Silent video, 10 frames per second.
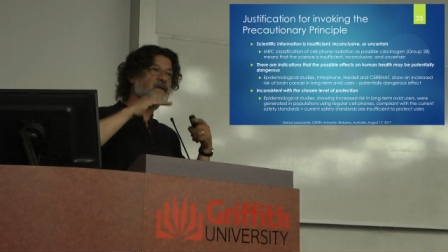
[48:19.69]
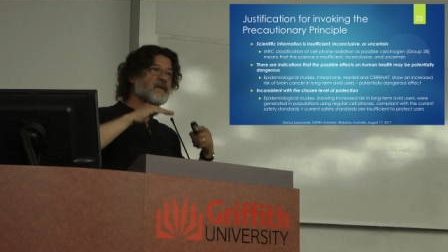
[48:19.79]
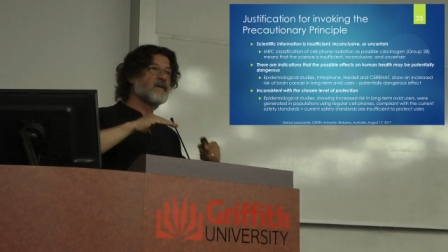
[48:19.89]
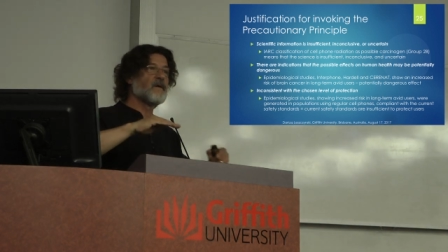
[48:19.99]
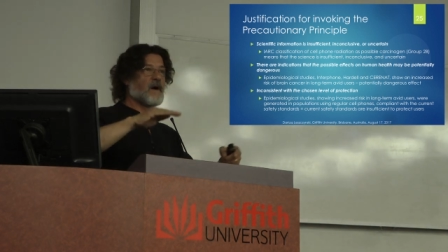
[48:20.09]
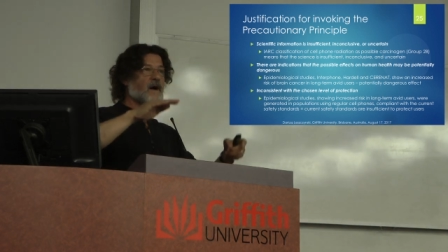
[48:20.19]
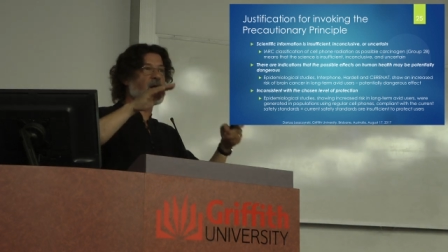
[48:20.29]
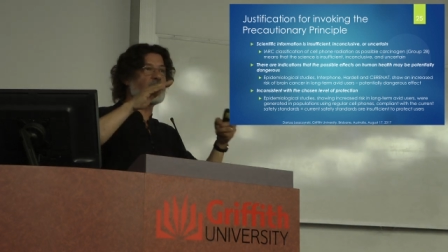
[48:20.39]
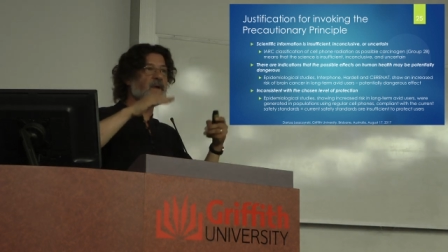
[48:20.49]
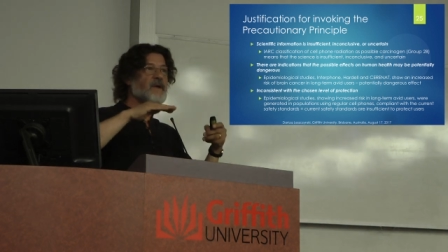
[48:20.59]
that
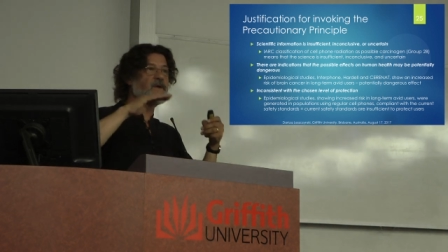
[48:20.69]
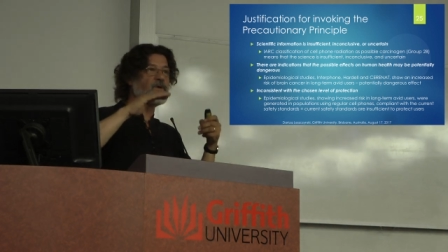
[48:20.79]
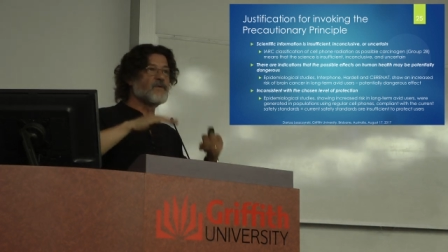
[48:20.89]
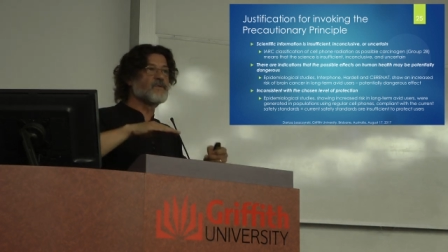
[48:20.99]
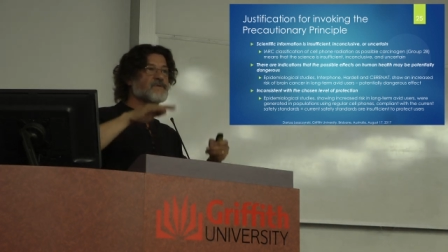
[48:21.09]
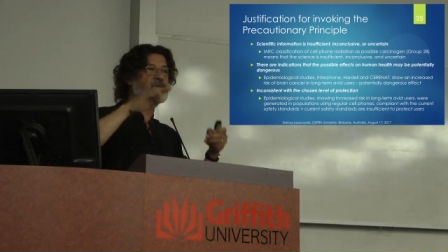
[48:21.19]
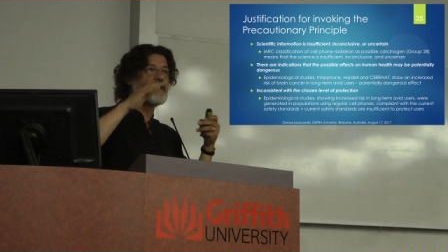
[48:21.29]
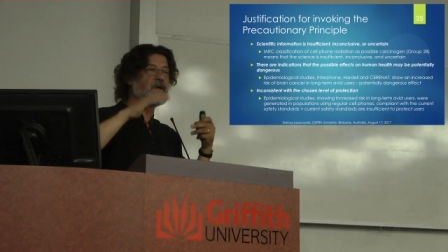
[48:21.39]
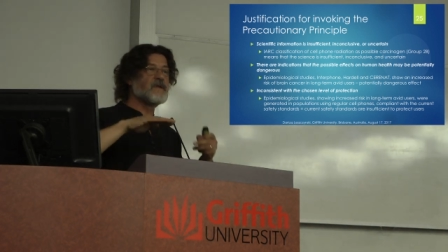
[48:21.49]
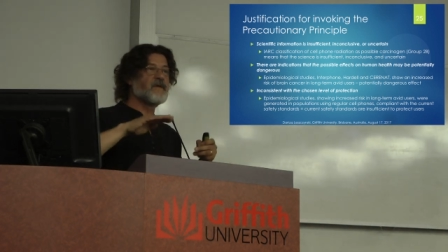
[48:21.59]
are being
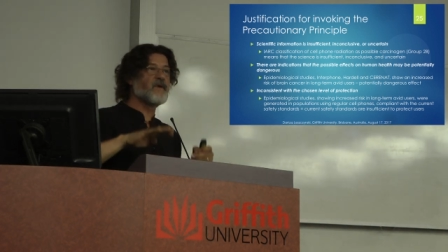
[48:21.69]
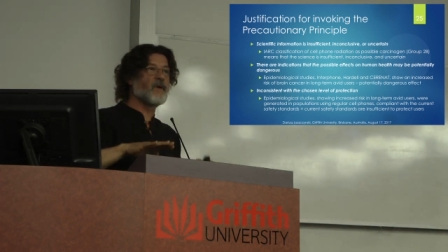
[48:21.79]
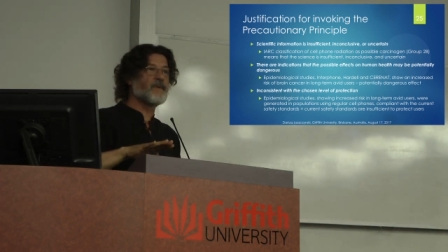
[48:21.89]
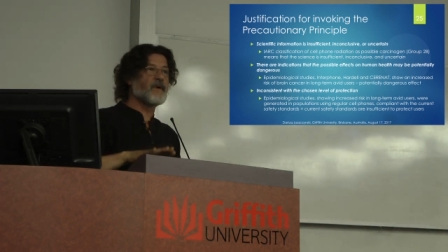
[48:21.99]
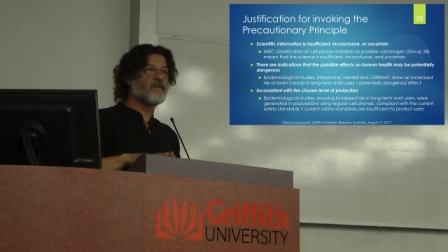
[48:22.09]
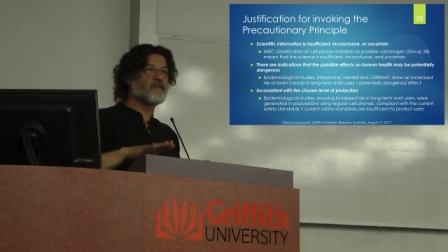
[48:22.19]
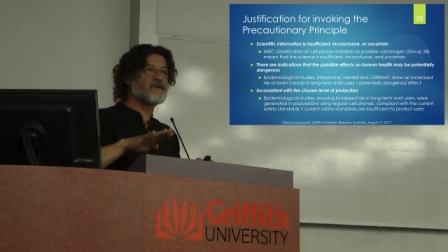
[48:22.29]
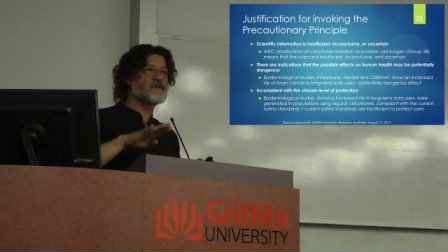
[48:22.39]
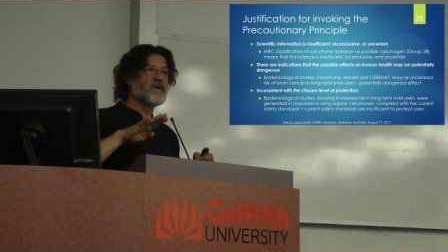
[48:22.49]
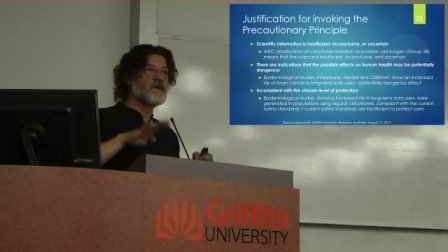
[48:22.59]
used in developing
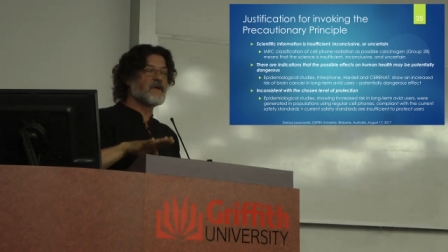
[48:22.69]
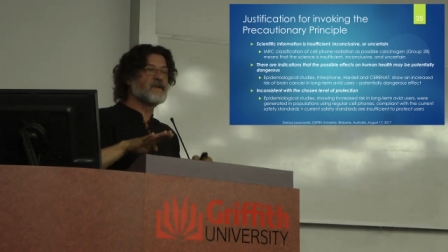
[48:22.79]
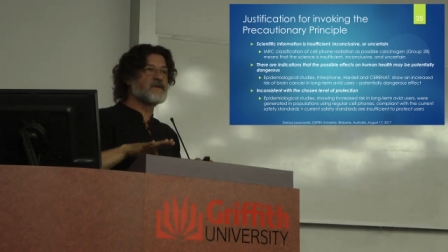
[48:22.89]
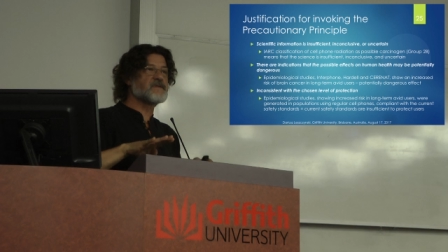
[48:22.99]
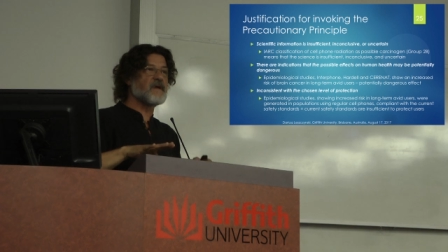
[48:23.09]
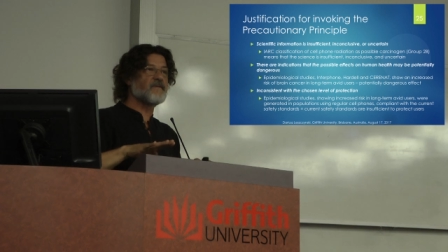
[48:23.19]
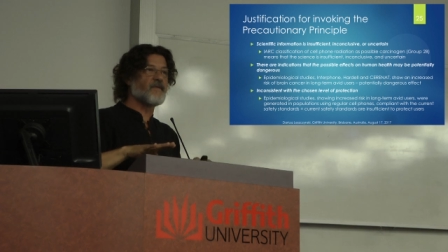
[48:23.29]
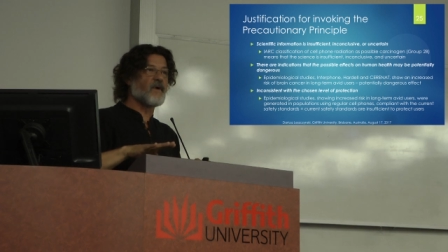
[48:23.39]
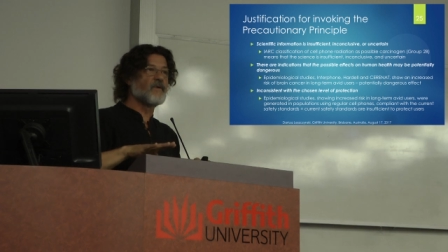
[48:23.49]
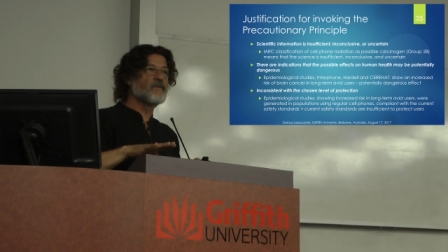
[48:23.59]
of this in this
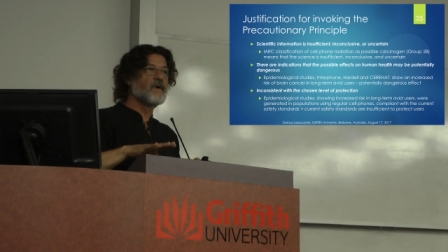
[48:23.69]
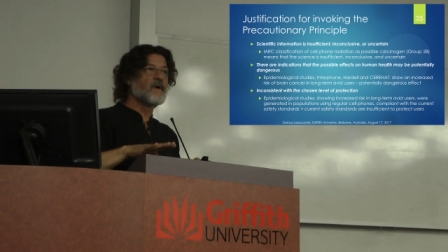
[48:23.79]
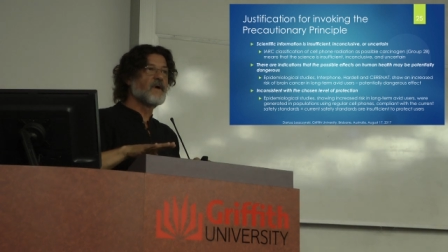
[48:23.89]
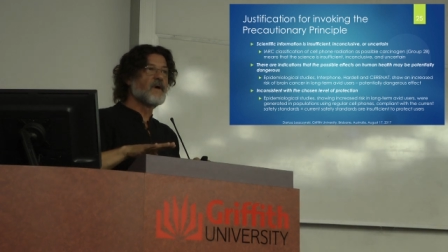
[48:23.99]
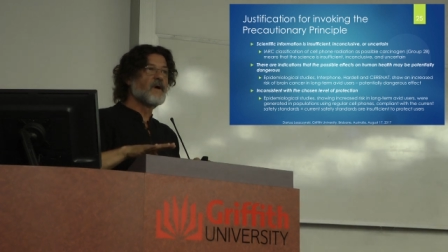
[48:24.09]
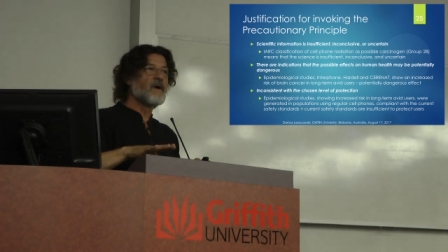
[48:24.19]
cell phone